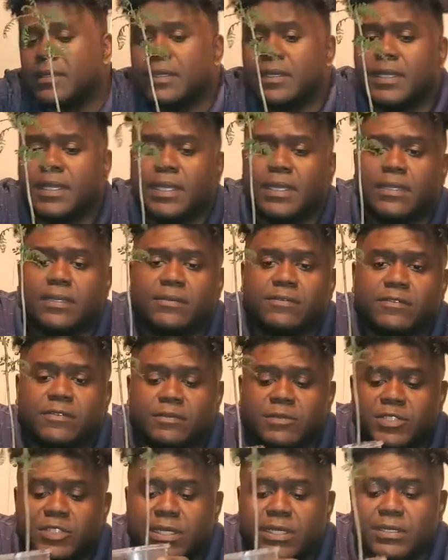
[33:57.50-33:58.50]
Yeah,
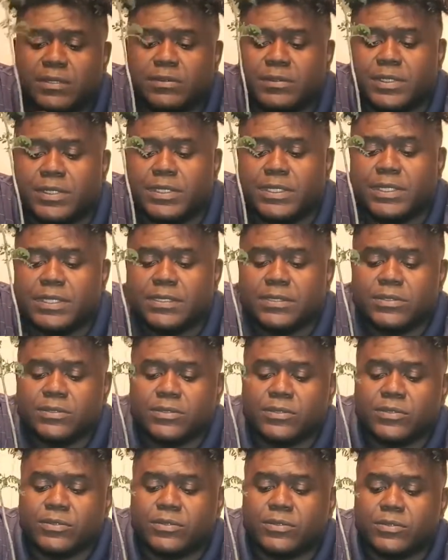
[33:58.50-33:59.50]
from January
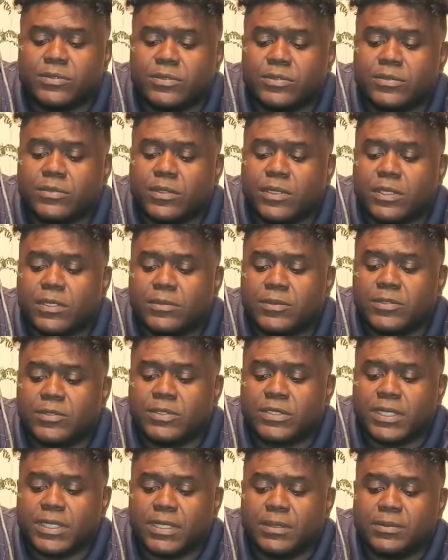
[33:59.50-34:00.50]
to
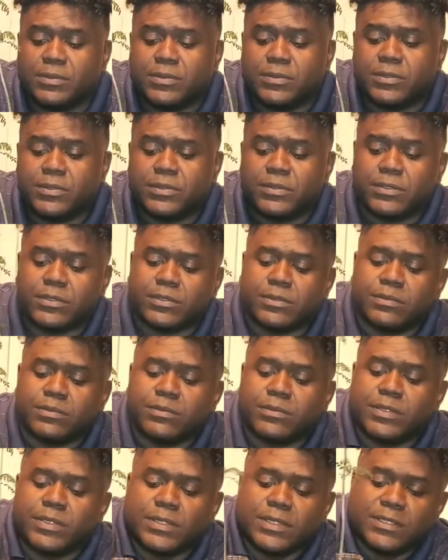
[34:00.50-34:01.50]
almost April, or
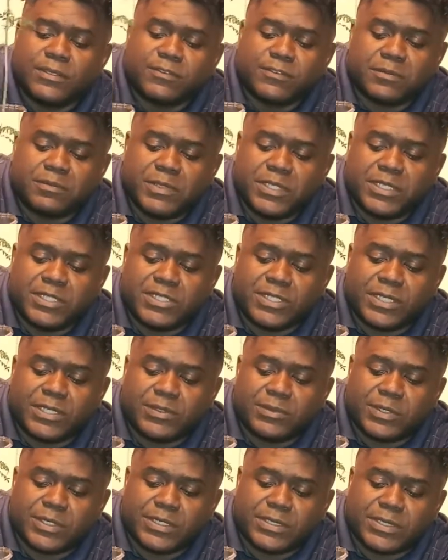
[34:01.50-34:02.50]
from
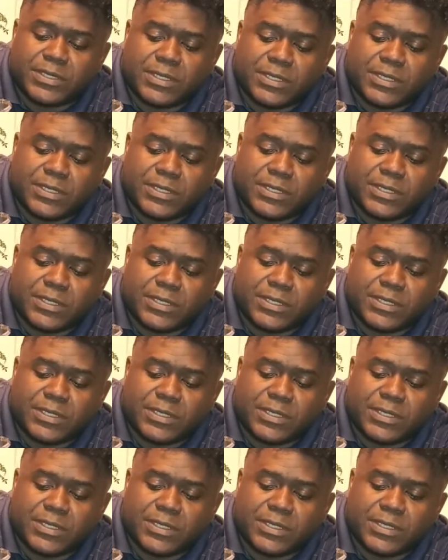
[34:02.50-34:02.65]
mid-January to